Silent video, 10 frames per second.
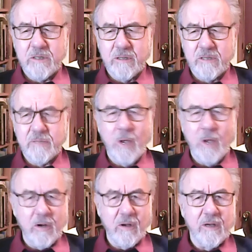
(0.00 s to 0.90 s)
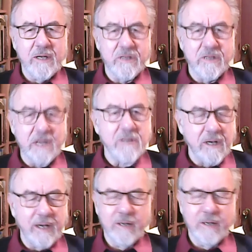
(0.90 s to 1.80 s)
to smoke
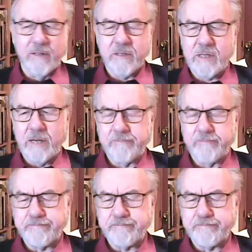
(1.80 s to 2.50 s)
incessantly on the set.